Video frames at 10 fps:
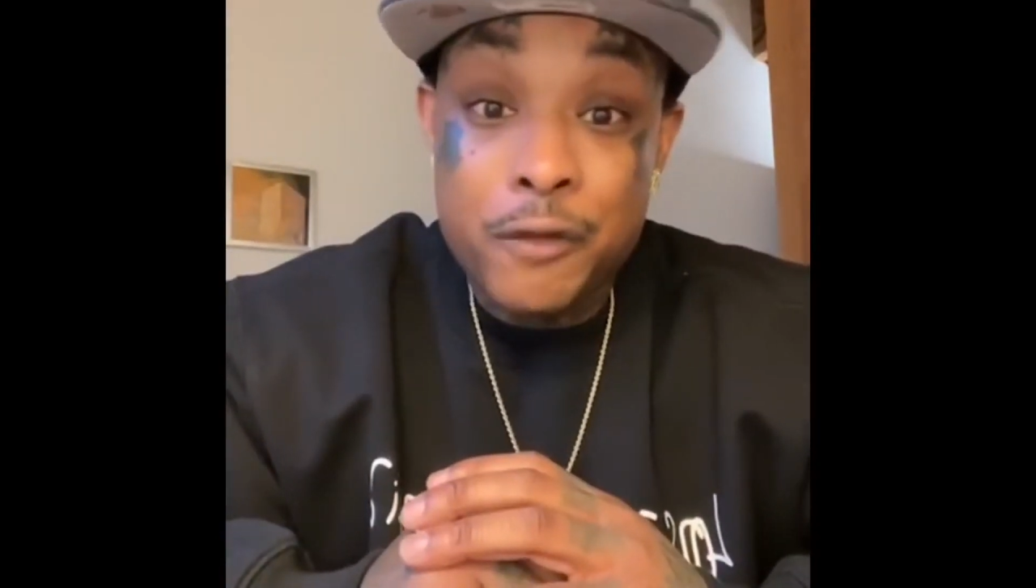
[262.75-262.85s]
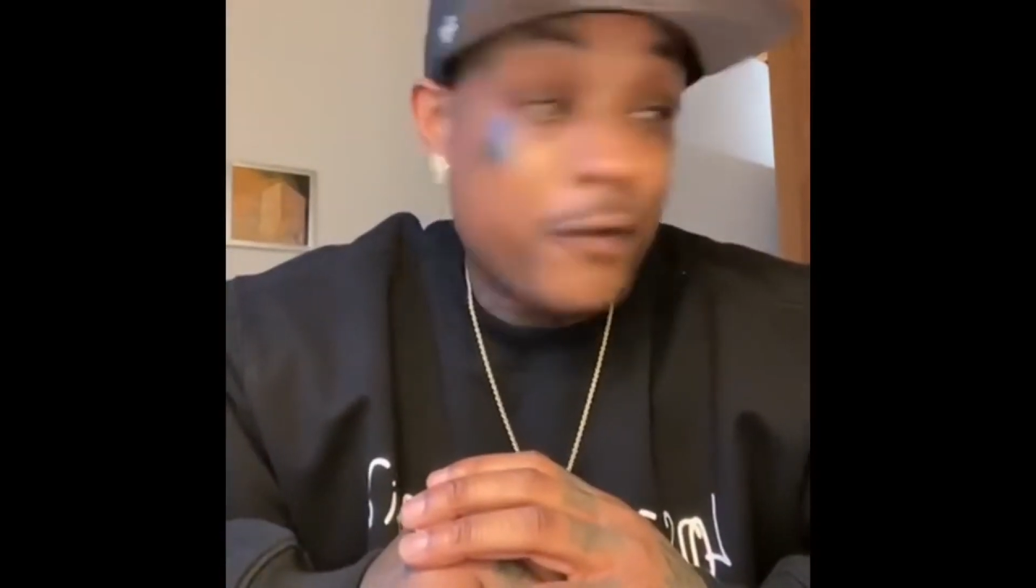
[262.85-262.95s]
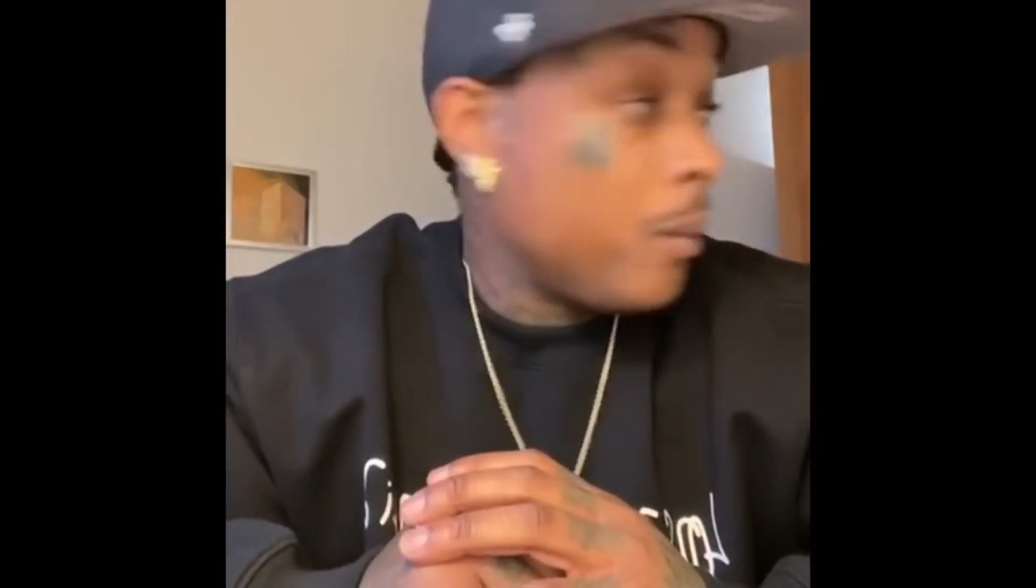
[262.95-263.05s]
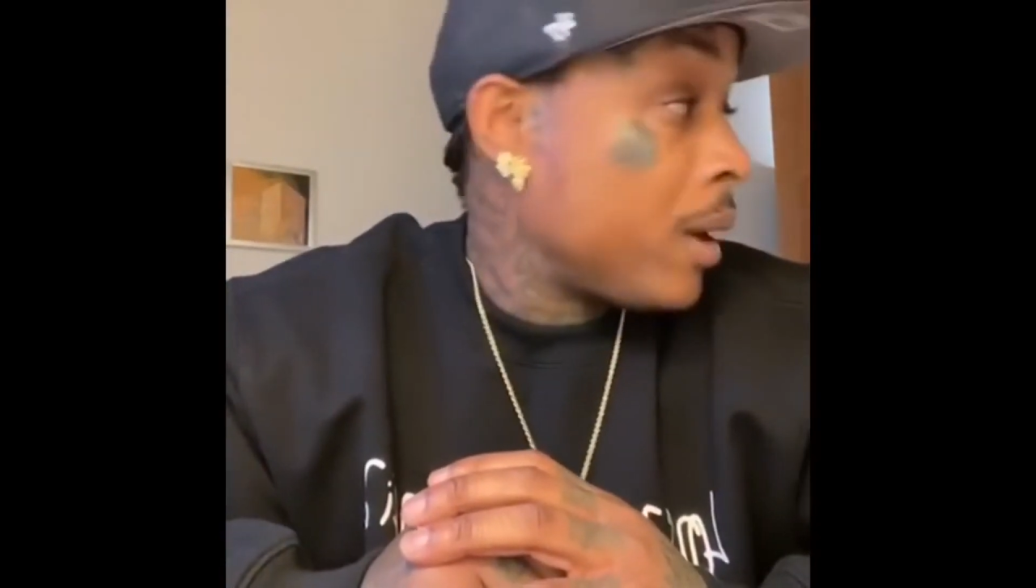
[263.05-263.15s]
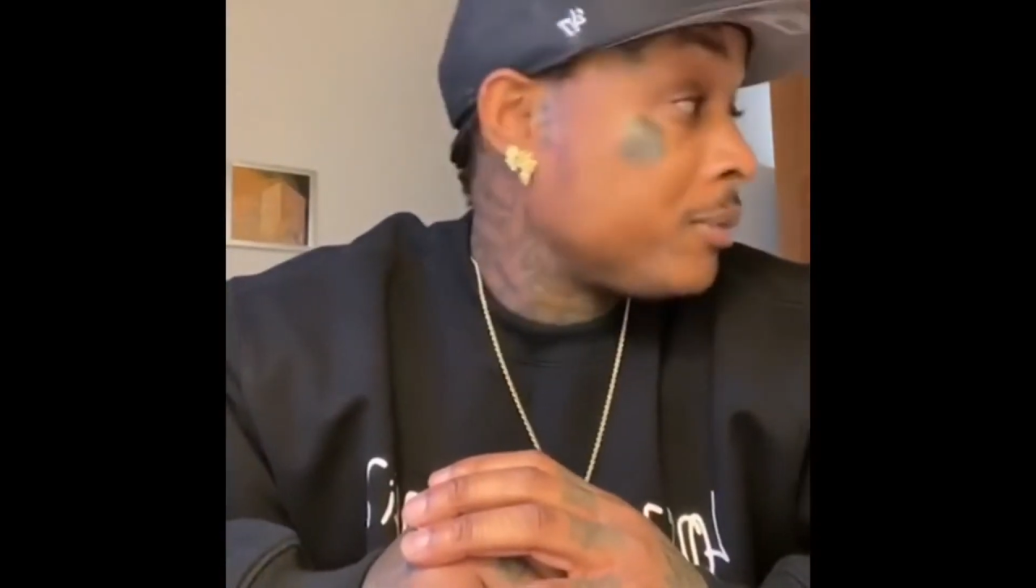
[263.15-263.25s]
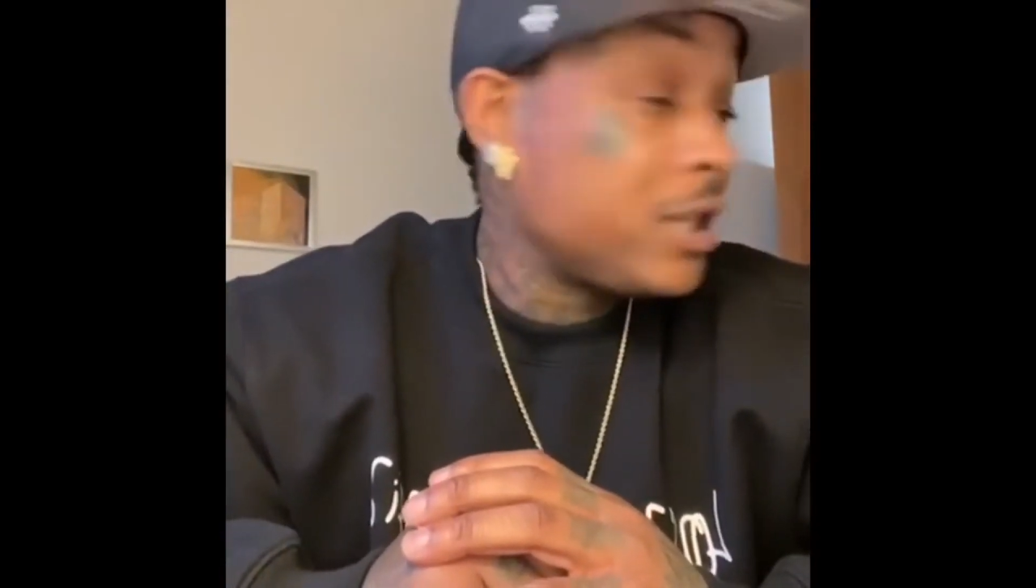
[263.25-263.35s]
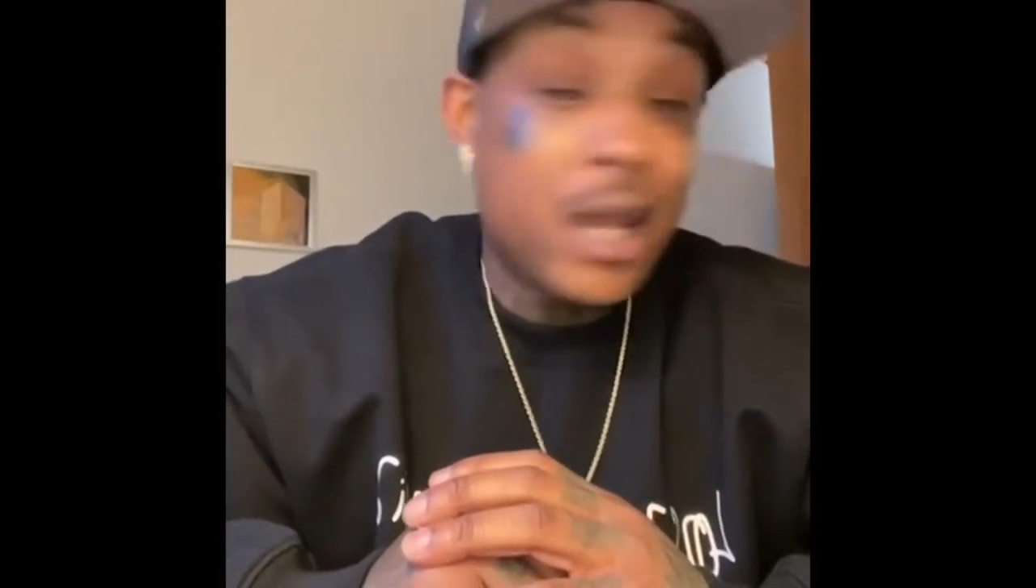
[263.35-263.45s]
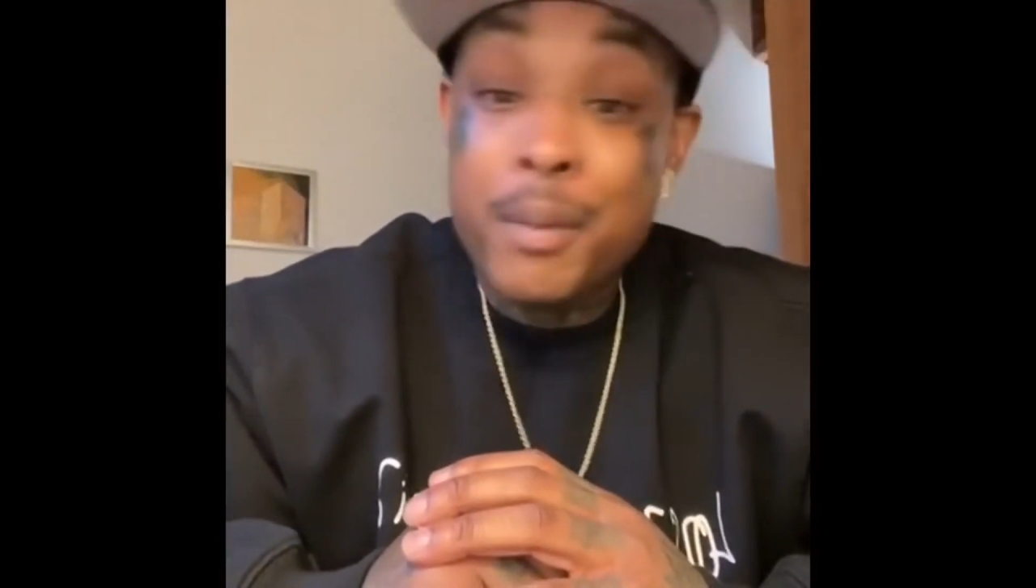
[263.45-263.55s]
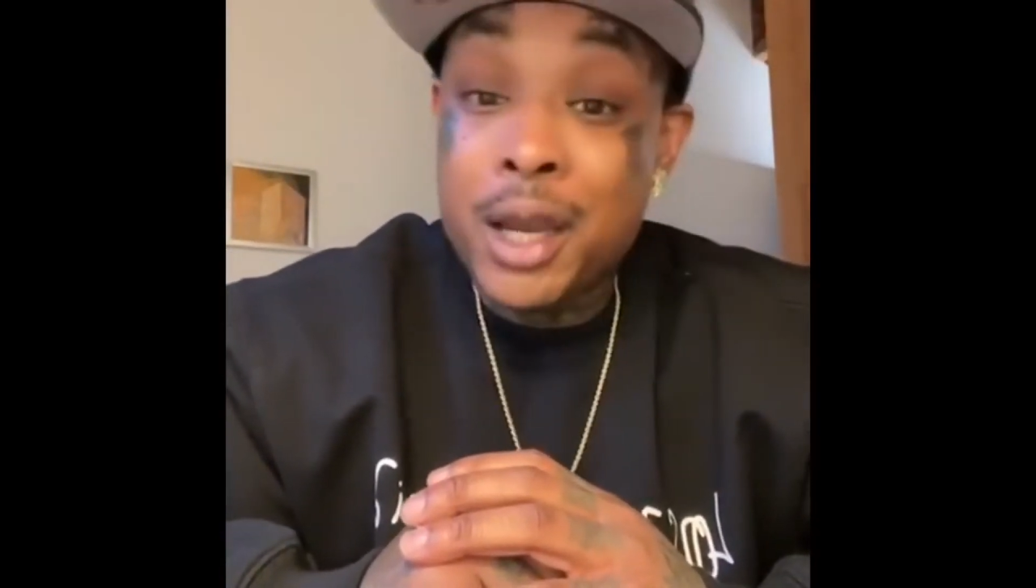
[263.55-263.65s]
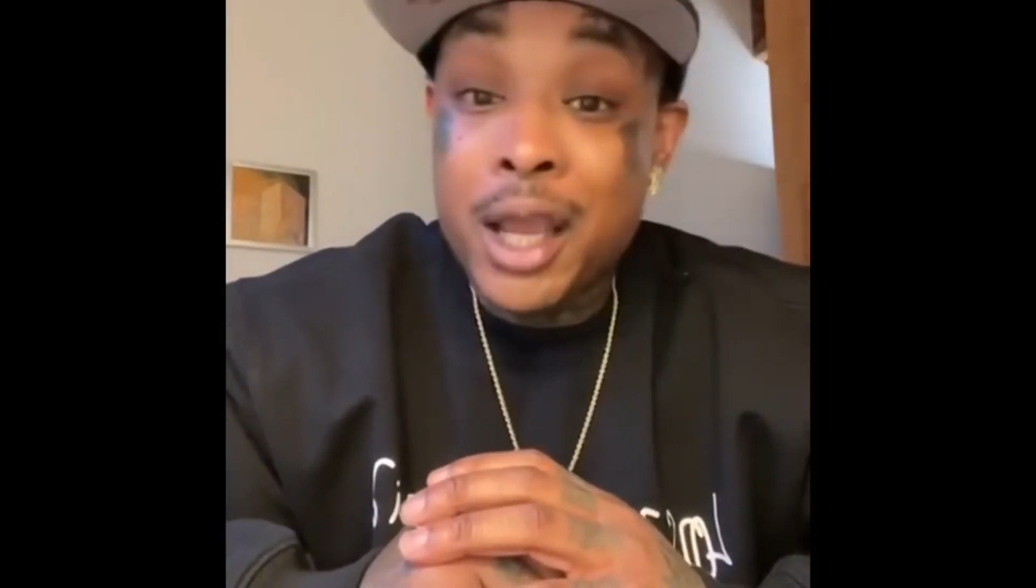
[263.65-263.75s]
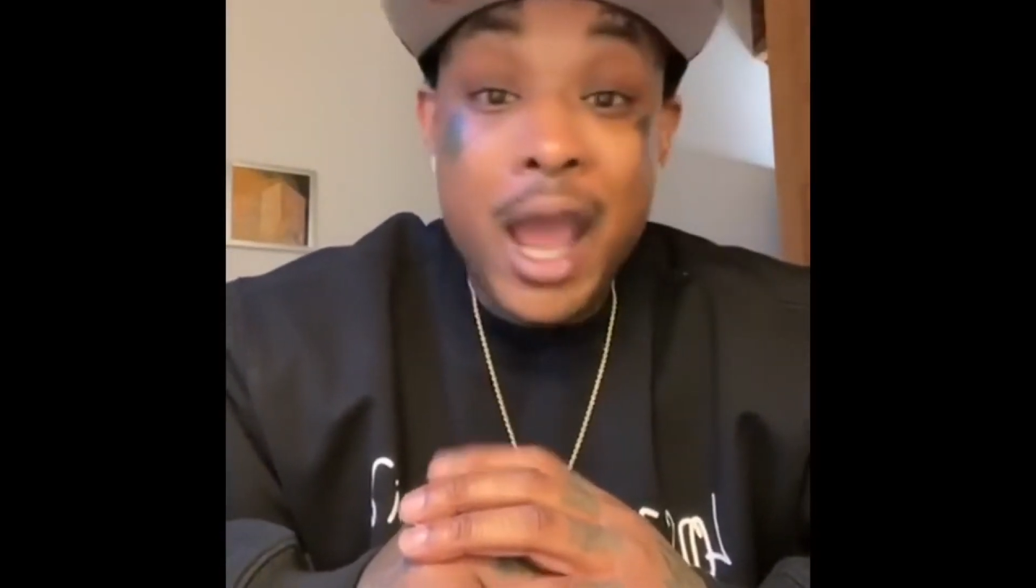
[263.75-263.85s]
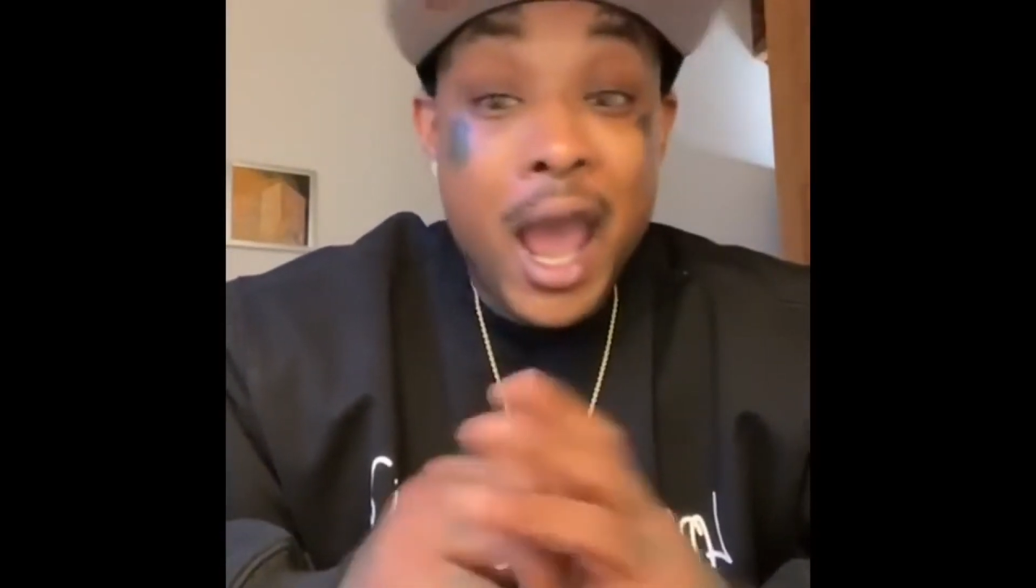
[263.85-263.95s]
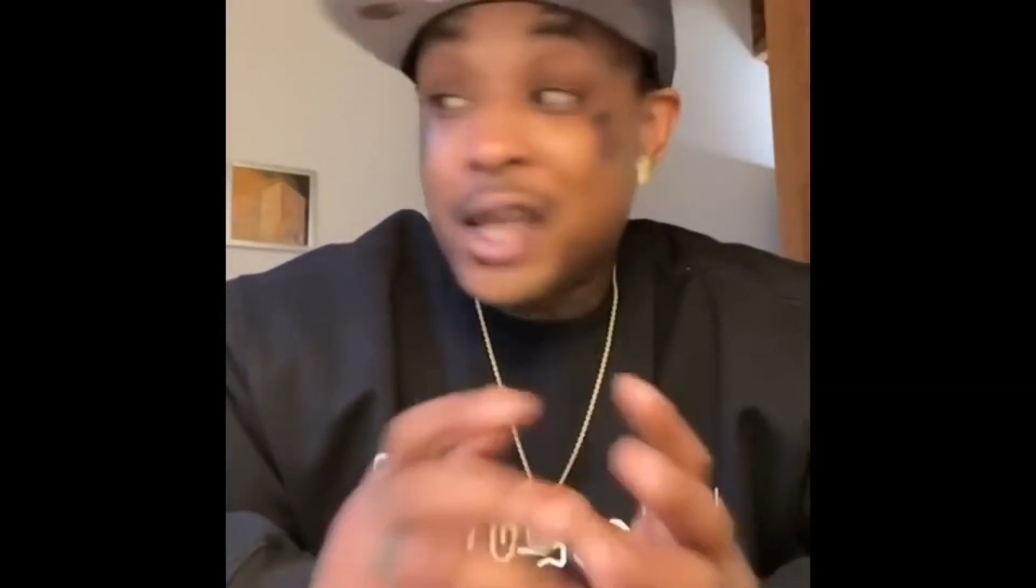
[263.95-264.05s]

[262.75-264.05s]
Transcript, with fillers: You feel what I'm saying, my nigga?